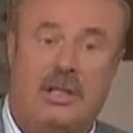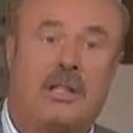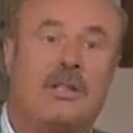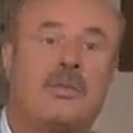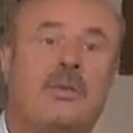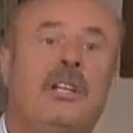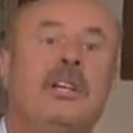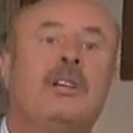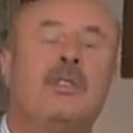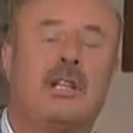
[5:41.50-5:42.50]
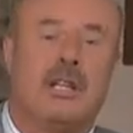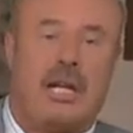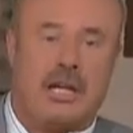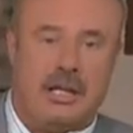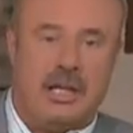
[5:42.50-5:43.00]
Because we deal with a
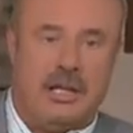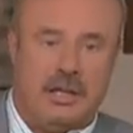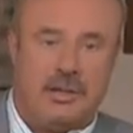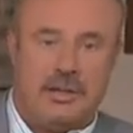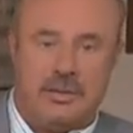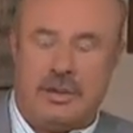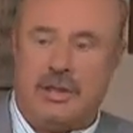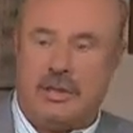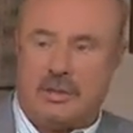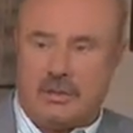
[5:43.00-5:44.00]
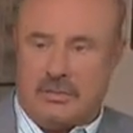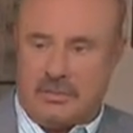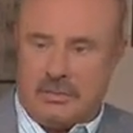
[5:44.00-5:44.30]
lot of teen issues here.